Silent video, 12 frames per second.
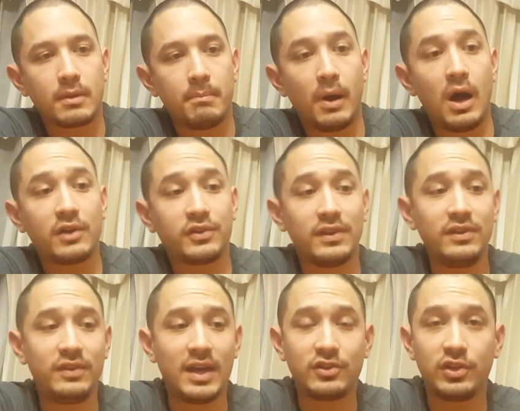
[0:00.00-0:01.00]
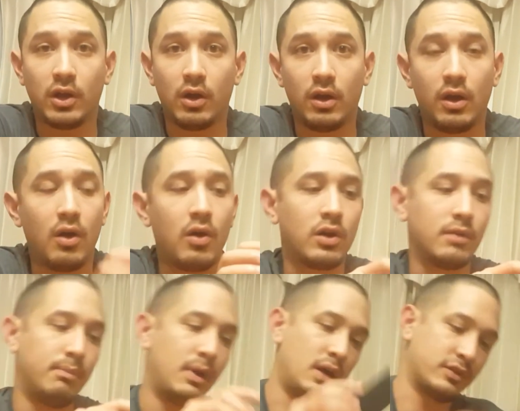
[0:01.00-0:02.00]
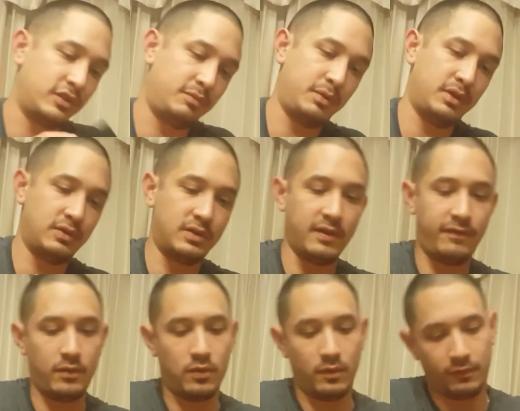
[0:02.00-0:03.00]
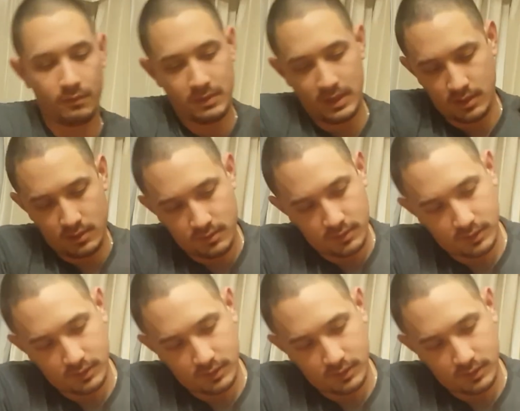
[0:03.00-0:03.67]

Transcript: box, and this is actually a hard box. It's been difficult for me to